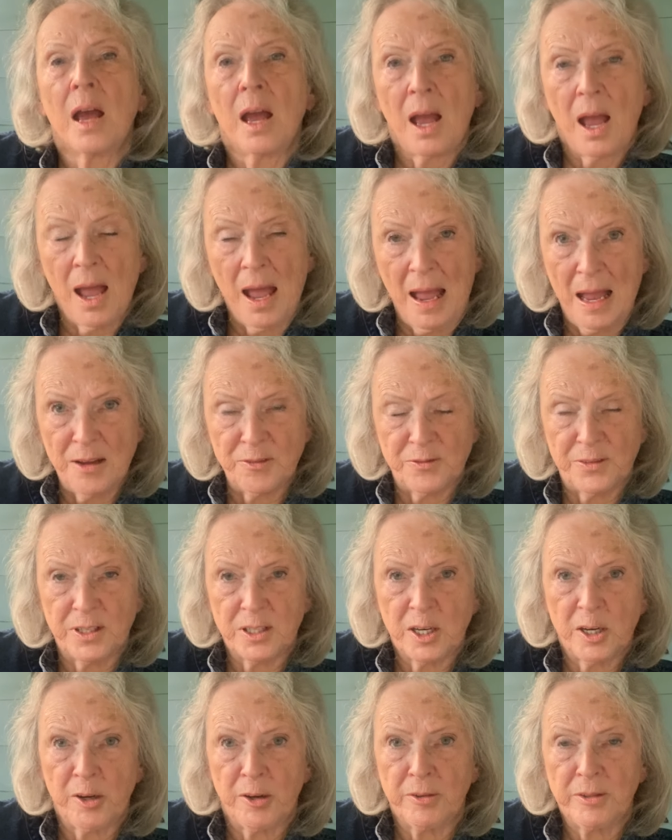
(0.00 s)
Have the
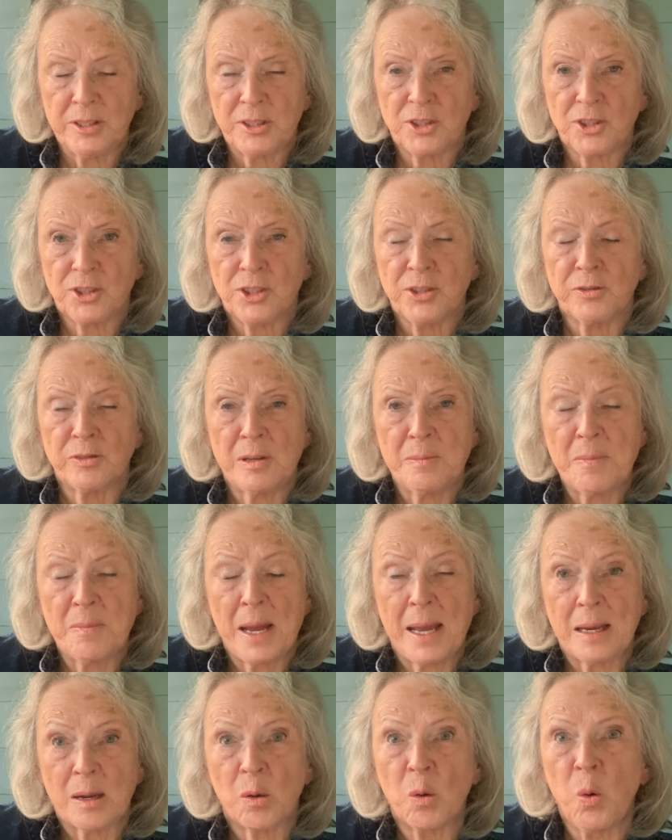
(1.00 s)
courage to
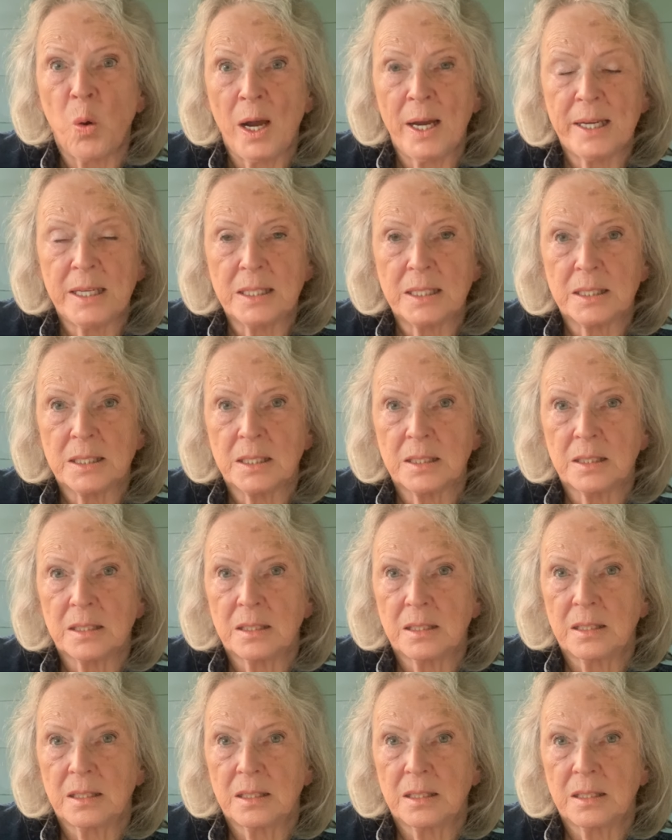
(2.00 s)
remain quiet.